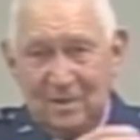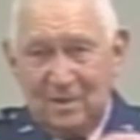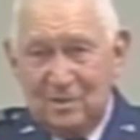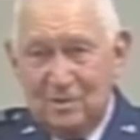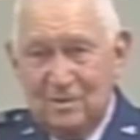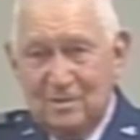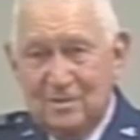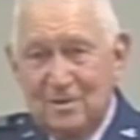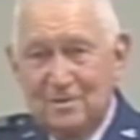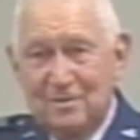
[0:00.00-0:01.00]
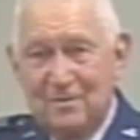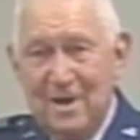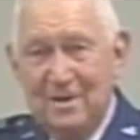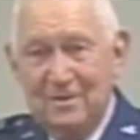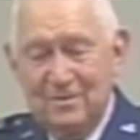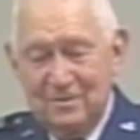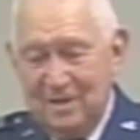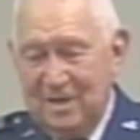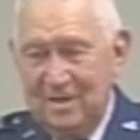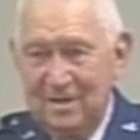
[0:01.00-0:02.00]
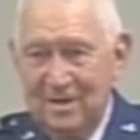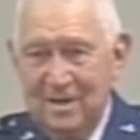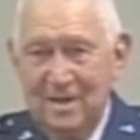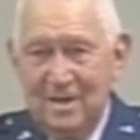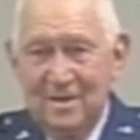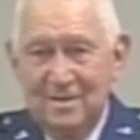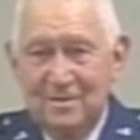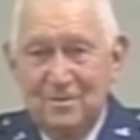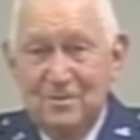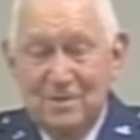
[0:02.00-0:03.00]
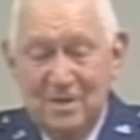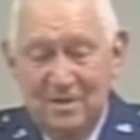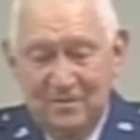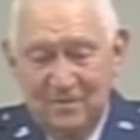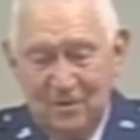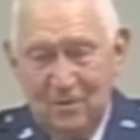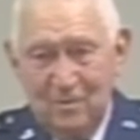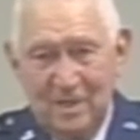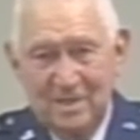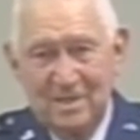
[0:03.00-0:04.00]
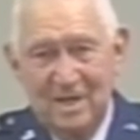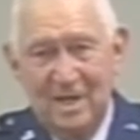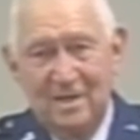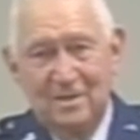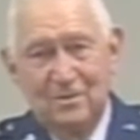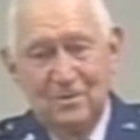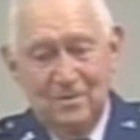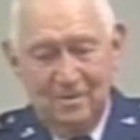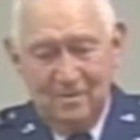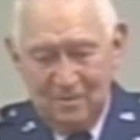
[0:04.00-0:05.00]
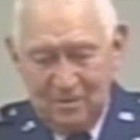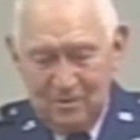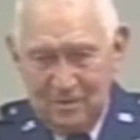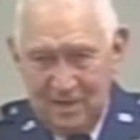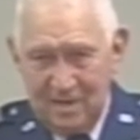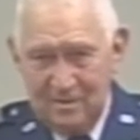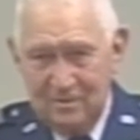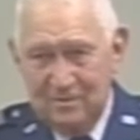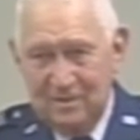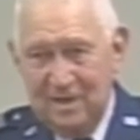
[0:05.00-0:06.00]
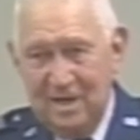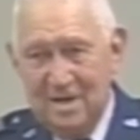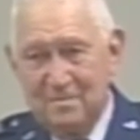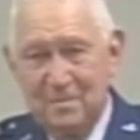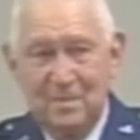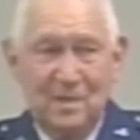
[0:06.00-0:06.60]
circled around over there, and the crew chief opened that side door and threw it out over the camp,